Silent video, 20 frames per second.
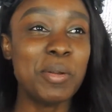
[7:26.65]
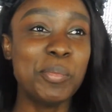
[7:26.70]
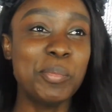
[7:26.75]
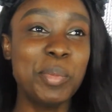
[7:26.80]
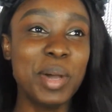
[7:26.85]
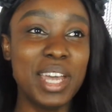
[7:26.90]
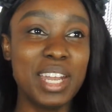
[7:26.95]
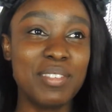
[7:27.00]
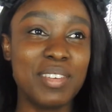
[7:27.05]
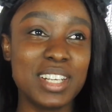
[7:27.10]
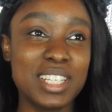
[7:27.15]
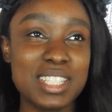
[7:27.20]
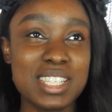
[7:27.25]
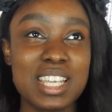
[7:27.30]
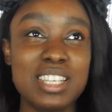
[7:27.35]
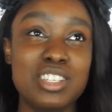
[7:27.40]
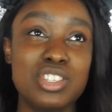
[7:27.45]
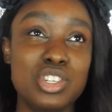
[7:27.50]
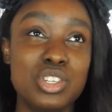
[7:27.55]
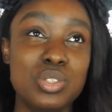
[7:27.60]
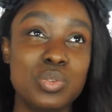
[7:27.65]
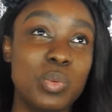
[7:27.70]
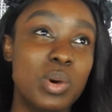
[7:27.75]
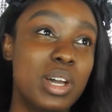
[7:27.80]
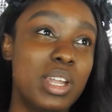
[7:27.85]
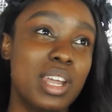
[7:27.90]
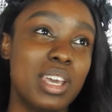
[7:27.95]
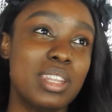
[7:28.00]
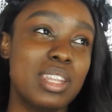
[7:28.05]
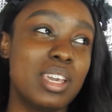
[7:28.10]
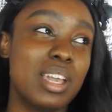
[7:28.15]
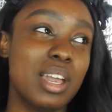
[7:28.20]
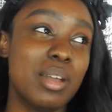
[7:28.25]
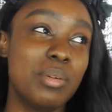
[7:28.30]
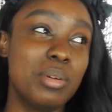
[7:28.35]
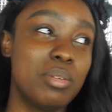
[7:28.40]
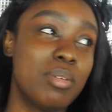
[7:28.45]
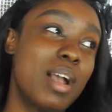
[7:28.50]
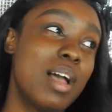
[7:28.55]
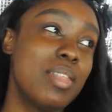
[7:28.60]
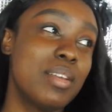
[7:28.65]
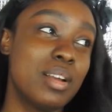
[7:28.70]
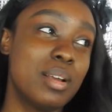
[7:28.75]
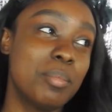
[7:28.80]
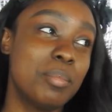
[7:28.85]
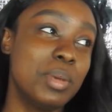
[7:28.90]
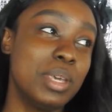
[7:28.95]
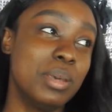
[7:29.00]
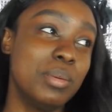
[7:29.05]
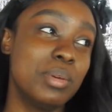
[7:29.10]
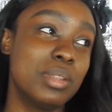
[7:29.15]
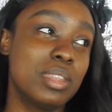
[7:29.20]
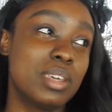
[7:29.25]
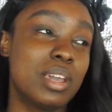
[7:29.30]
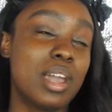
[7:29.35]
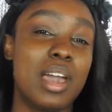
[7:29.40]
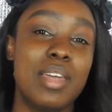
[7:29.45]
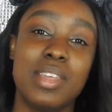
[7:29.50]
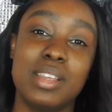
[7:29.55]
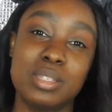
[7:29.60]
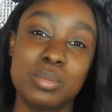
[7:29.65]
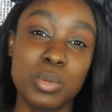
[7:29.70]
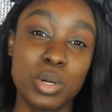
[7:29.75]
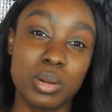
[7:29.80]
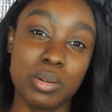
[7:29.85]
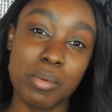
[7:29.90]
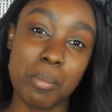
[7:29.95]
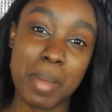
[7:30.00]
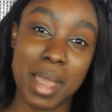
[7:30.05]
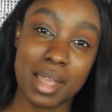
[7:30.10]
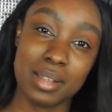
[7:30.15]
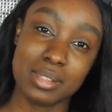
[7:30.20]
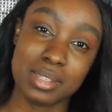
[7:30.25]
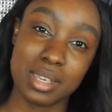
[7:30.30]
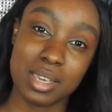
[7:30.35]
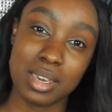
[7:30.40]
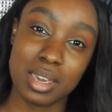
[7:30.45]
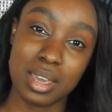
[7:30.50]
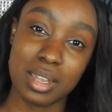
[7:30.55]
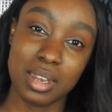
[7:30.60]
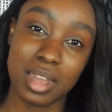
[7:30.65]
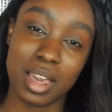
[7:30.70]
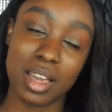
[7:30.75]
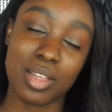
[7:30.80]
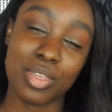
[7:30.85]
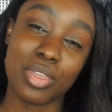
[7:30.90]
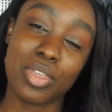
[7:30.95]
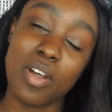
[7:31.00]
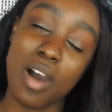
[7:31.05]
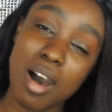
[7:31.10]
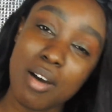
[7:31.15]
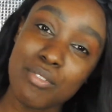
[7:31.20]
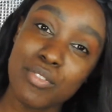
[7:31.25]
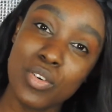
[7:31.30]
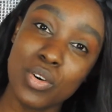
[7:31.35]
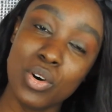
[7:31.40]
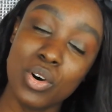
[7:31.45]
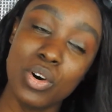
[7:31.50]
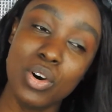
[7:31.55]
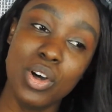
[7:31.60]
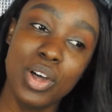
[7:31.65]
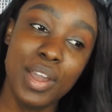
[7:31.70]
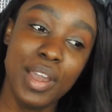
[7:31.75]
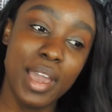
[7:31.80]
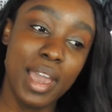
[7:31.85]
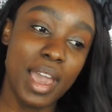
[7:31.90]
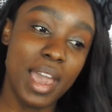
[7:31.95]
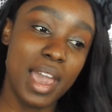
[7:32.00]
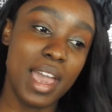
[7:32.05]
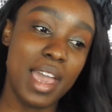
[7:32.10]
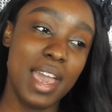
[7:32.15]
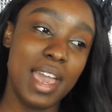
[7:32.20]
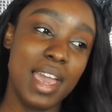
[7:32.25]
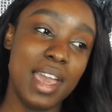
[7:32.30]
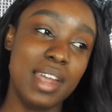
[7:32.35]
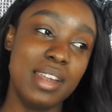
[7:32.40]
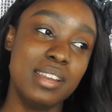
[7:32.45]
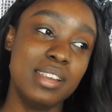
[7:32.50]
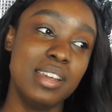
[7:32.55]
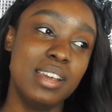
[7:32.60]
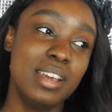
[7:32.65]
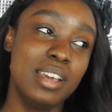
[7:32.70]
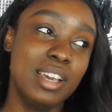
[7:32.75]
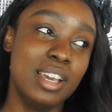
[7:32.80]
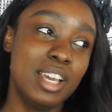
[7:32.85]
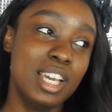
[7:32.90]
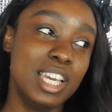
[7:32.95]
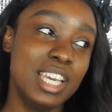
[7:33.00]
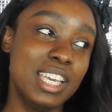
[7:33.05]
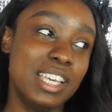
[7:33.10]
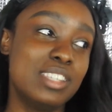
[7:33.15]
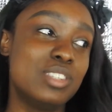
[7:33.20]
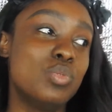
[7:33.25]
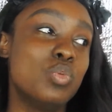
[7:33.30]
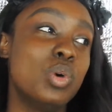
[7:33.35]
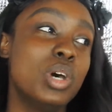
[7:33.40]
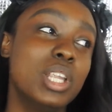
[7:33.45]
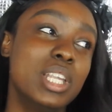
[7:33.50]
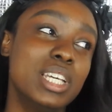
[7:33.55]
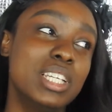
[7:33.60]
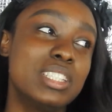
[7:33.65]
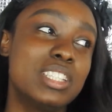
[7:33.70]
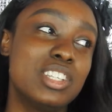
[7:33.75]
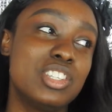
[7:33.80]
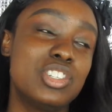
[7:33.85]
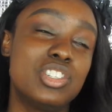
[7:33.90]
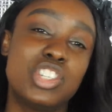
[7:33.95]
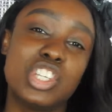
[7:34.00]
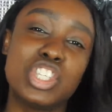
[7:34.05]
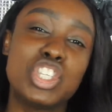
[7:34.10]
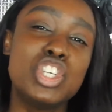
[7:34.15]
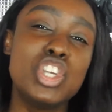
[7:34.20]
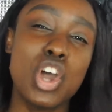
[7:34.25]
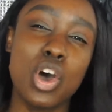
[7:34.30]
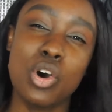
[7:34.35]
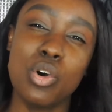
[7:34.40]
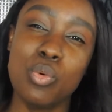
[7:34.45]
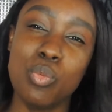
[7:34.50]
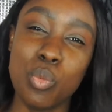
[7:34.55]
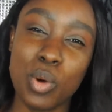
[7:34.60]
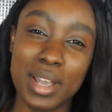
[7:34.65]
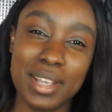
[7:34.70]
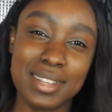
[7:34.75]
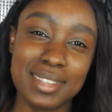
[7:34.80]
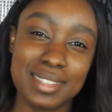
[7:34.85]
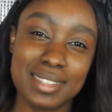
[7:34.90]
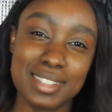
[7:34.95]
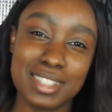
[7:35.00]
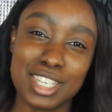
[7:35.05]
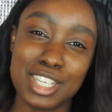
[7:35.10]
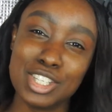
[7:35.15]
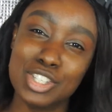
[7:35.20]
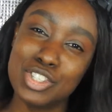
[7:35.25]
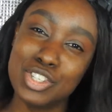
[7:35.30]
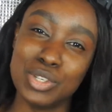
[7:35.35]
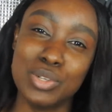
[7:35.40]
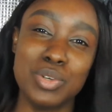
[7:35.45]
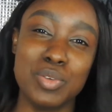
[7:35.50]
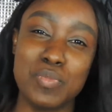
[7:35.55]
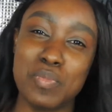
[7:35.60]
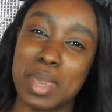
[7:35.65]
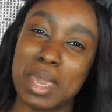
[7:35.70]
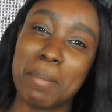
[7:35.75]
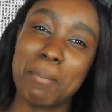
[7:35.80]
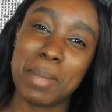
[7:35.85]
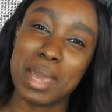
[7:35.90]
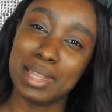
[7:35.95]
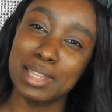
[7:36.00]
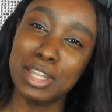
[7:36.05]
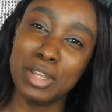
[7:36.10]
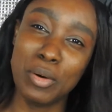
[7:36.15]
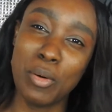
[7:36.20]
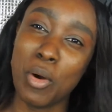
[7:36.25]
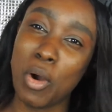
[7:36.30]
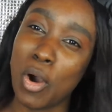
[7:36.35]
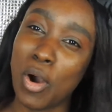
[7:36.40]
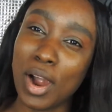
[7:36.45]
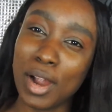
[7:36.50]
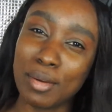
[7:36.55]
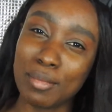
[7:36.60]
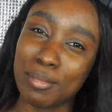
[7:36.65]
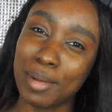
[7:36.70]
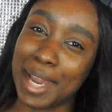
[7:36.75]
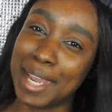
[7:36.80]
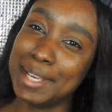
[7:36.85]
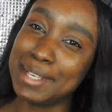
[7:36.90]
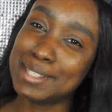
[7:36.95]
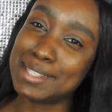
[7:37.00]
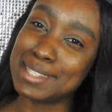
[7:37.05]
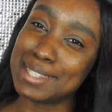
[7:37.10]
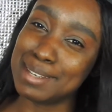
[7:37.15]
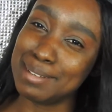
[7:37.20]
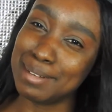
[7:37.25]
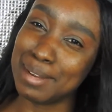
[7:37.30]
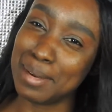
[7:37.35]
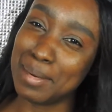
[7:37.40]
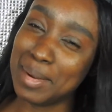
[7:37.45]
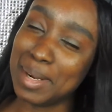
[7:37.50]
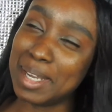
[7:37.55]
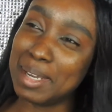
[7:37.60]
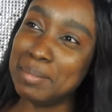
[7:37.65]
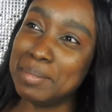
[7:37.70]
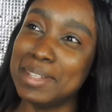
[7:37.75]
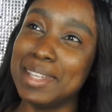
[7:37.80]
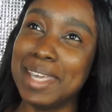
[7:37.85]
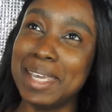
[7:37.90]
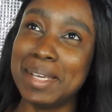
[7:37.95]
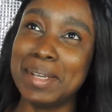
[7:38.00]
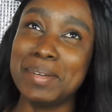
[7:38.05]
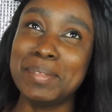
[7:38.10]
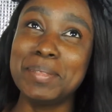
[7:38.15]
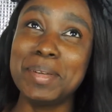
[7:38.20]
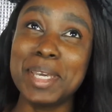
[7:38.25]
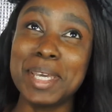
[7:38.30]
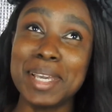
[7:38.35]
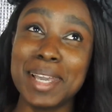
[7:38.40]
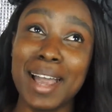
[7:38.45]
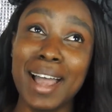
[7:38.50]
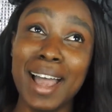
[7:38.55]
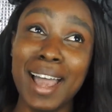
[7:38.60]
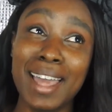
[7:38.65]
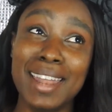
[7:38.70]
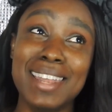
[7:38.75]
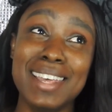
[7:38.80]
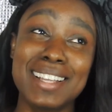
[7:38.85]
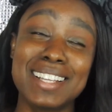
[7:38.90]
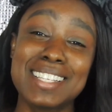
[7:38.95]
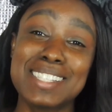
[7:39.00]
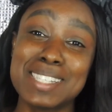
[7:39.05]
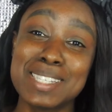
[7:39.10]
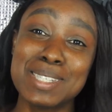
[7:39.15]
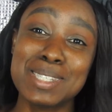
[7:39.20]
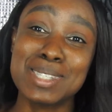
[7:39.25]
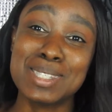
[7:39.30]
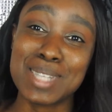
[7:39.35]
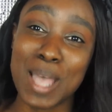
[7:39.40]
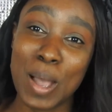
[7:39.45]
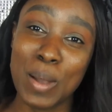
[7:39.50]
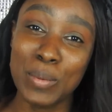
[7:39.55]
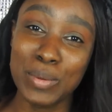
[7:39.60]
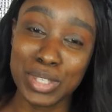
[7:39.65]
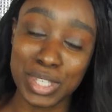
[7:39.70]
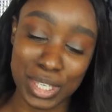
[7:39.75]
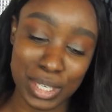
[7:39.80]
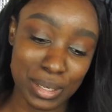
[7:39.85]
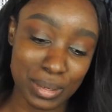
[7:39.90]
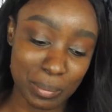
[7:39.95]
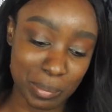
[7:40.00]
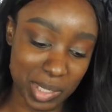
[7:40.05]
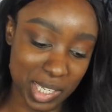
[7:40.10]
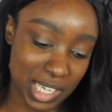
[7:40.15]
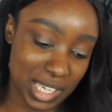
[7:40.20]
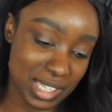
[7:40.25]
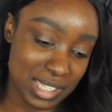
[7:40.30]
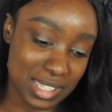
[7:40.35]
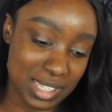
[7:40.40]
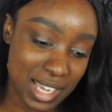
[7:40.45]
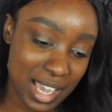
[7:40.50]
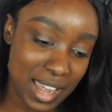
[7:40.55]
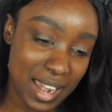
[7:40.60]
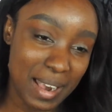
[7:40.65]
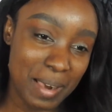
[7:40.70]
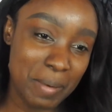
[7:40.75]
but if I just had to choose one, I think I would rather be with a guy that's more romantic and like thoughtful and is willing to just know what to do to make my little heart race, you know. And I'd be like, oh my god, like, this is so cute, because